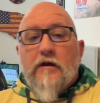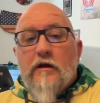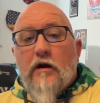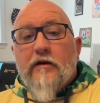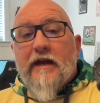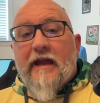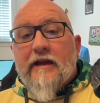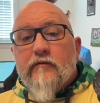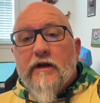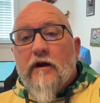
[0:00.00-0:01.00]
Okay,
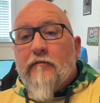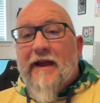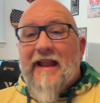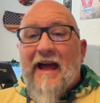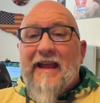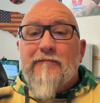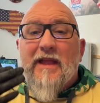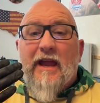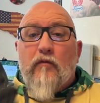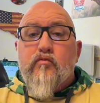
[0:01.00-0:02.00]
here we go. Man, I am
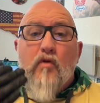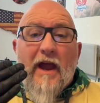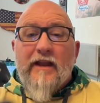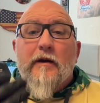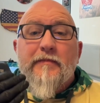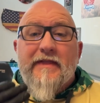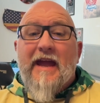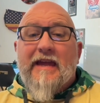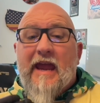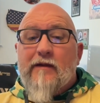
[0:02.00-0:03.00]
like right up in
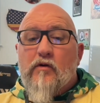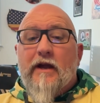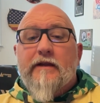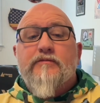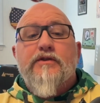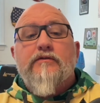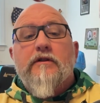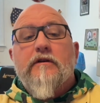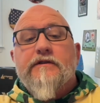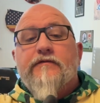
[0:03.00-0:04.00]
that camera. I am too
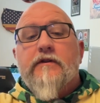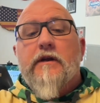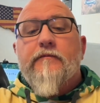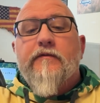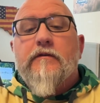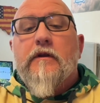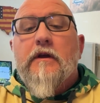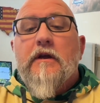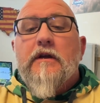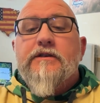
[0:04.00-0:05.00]
close for comfort.
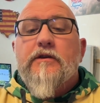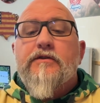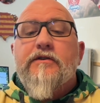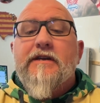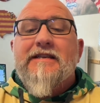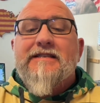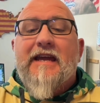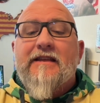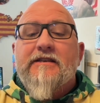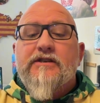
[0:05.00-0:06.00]
So you can
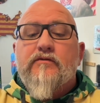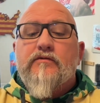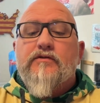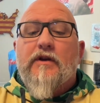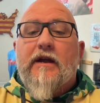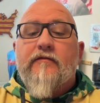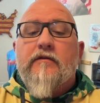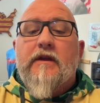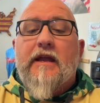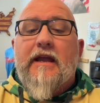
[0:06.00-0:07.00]
take this
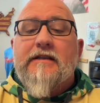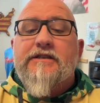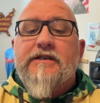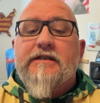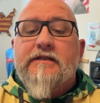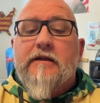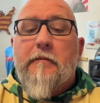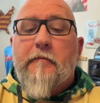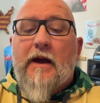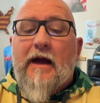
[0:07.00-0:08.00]
screwdriver and just
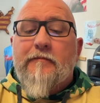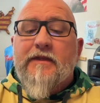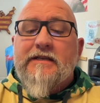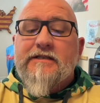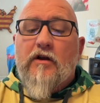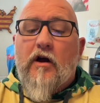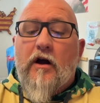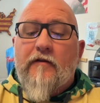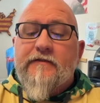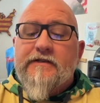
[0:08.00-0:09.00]
pop these
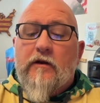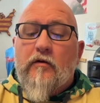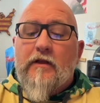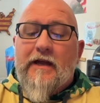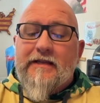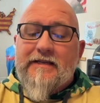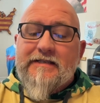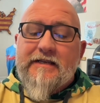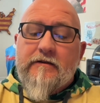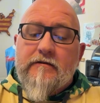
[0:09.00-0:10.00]
off. It's a whole lot
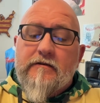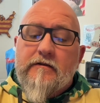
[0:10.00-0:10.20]
easier.